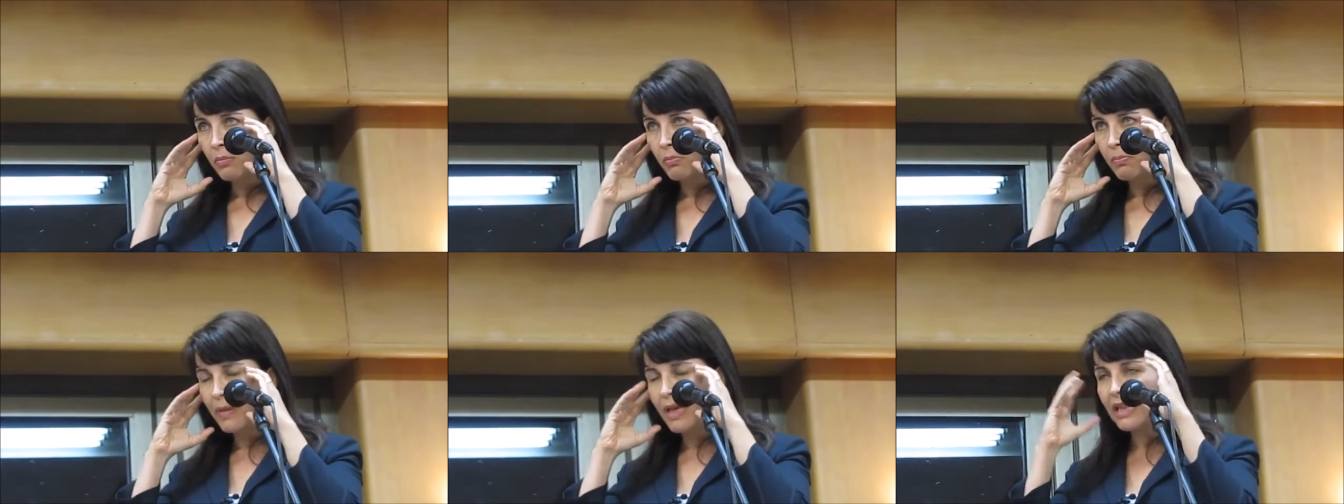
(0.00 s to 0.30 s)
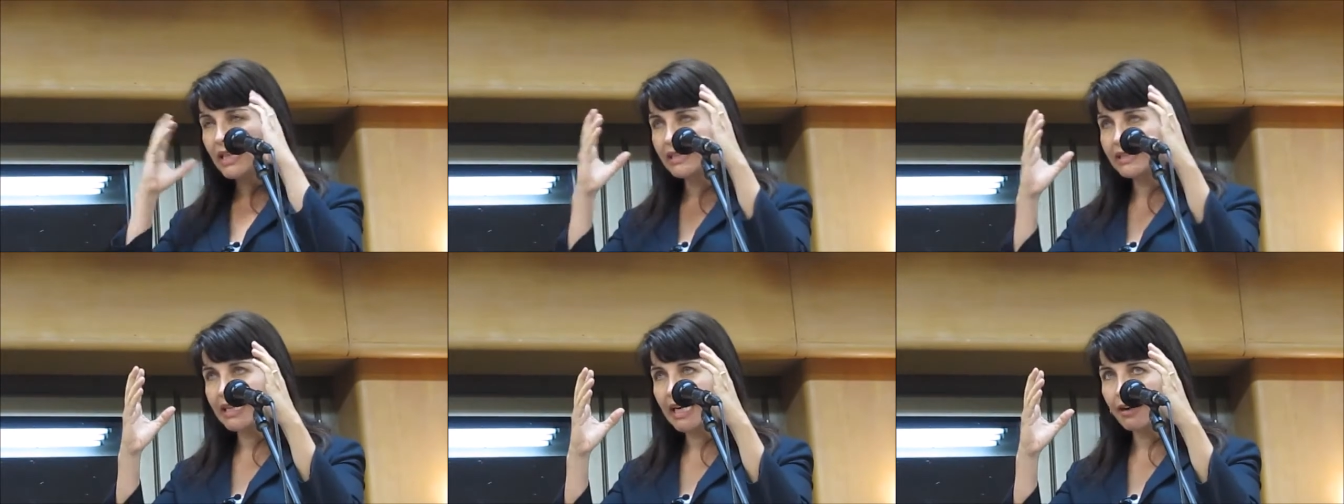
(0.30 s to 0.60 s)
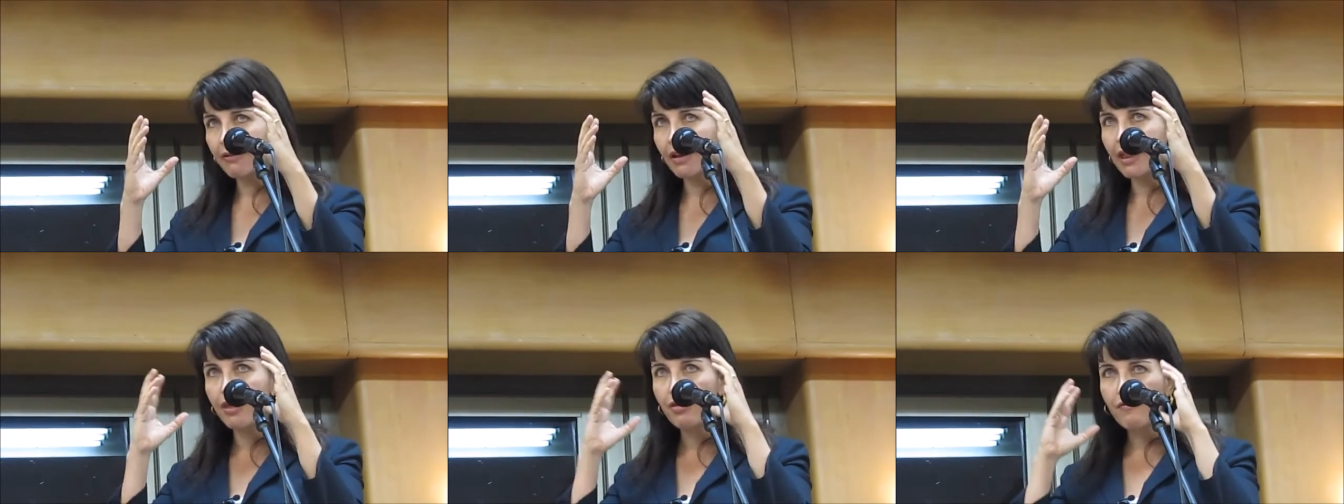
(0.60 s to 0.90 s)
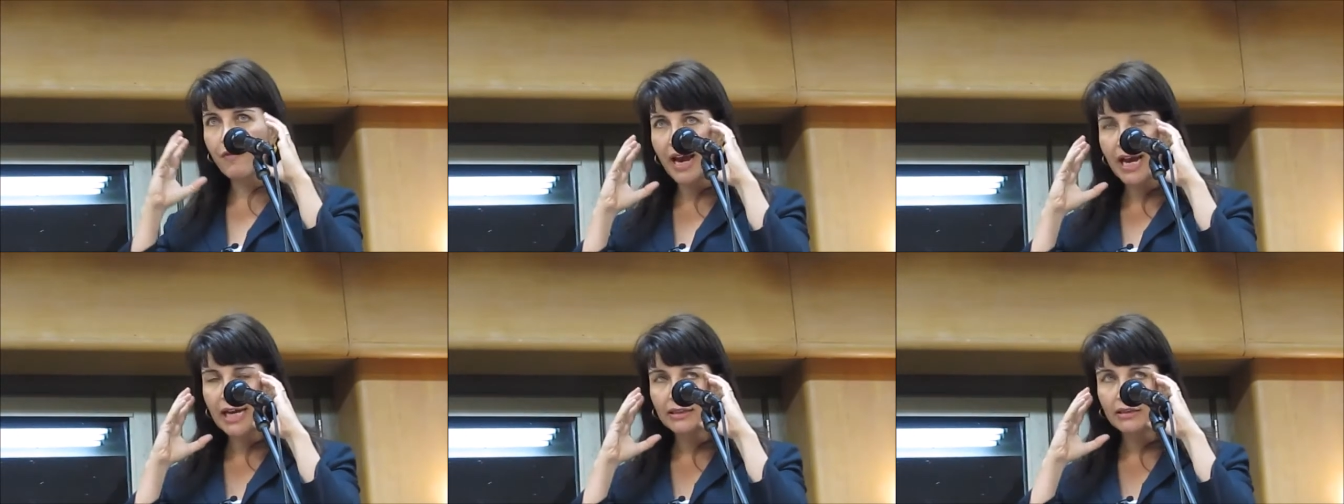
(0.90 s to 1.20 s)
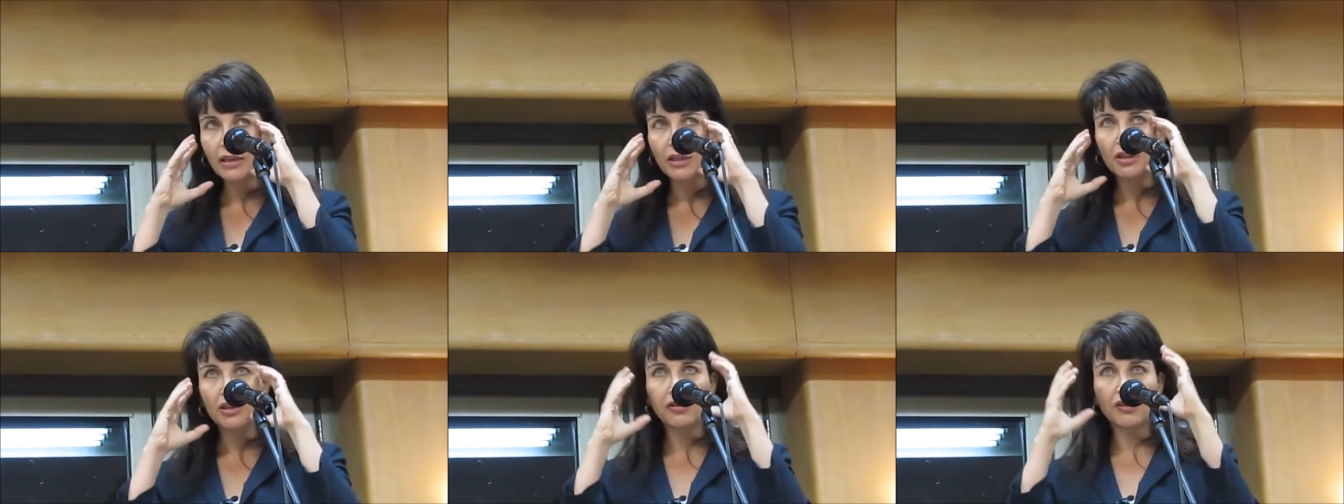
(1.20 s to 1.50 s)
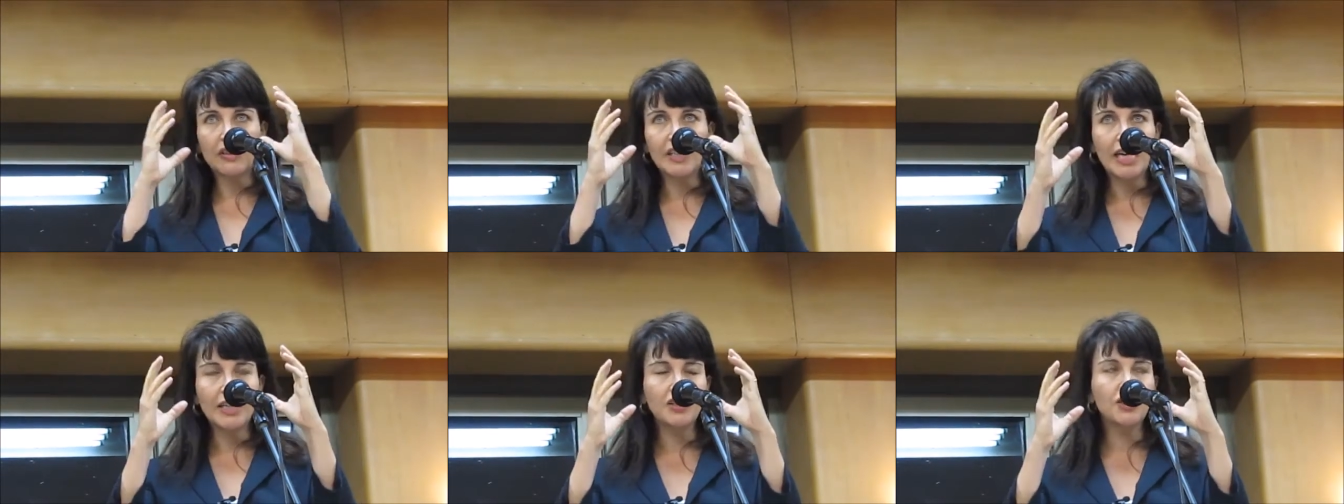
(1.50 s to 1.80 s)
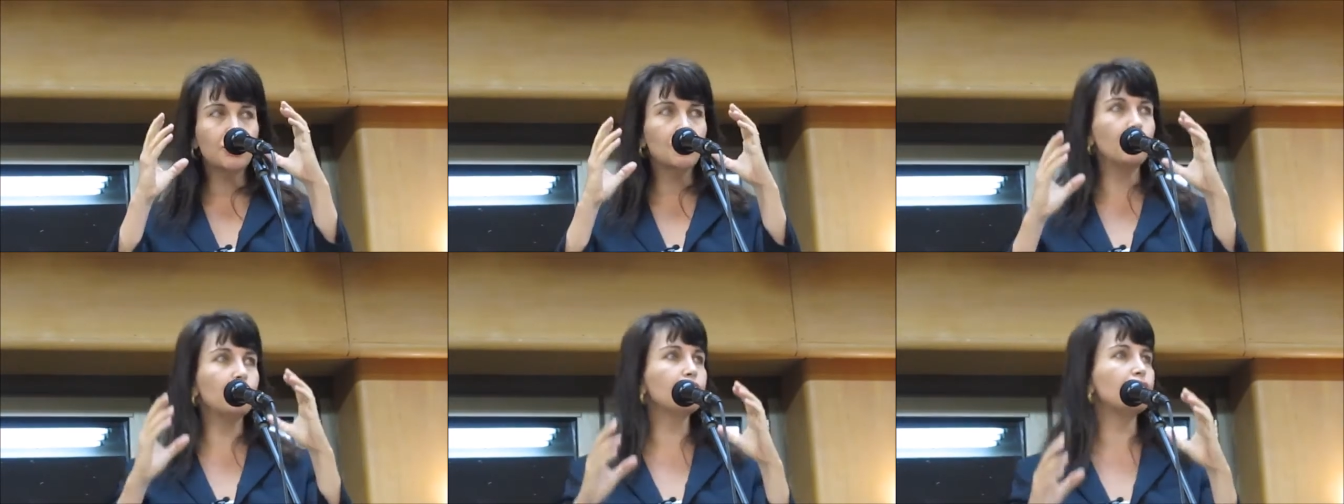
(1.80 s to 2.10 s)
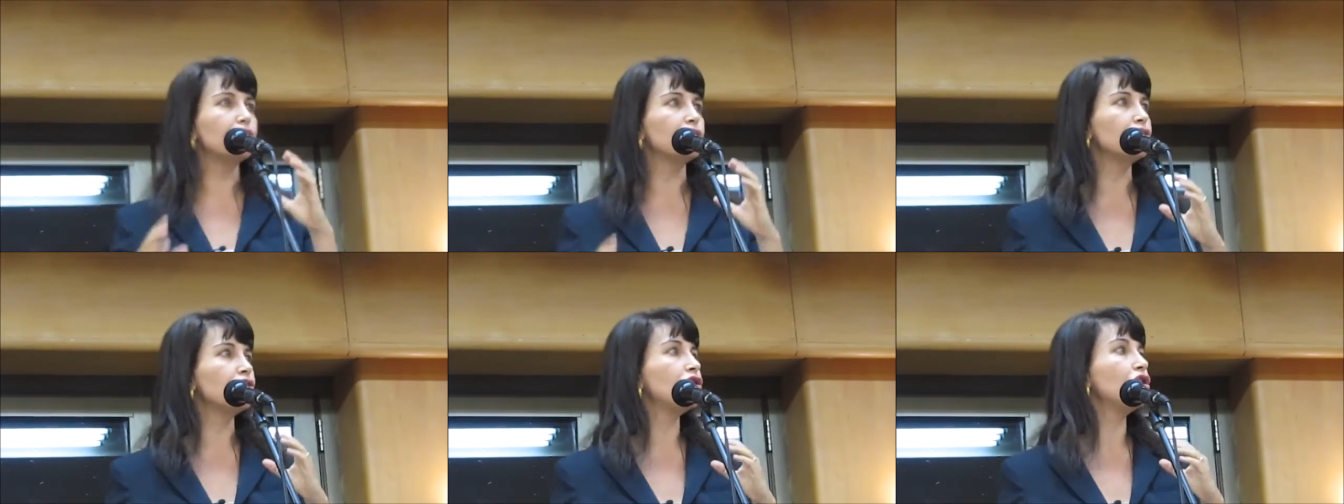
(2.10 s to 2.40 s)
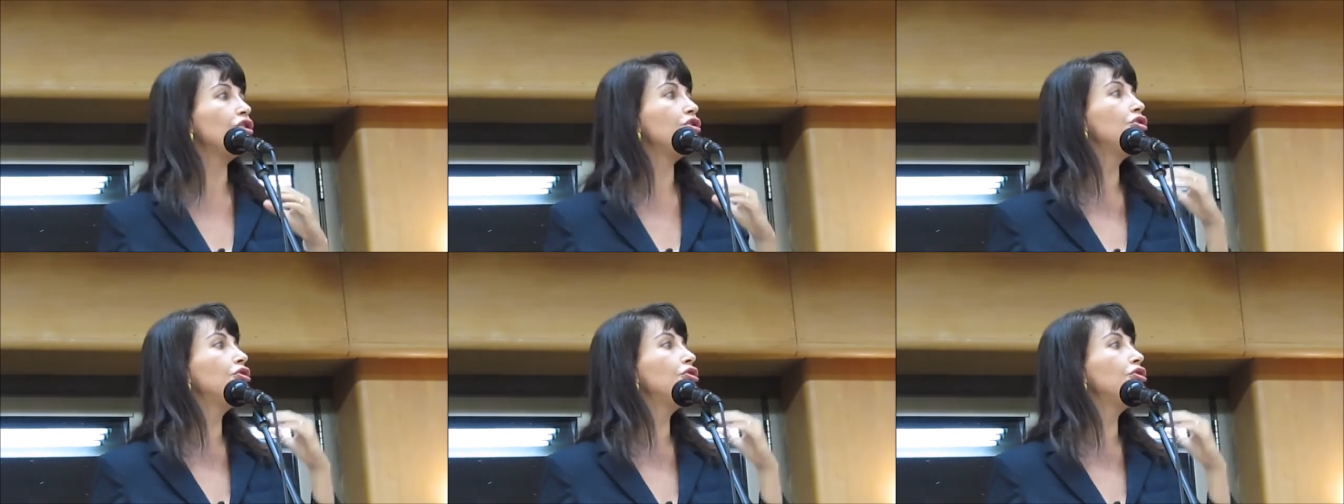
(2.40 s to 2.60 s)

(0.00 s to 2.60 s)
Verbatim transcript: military threat, you sent soldiers.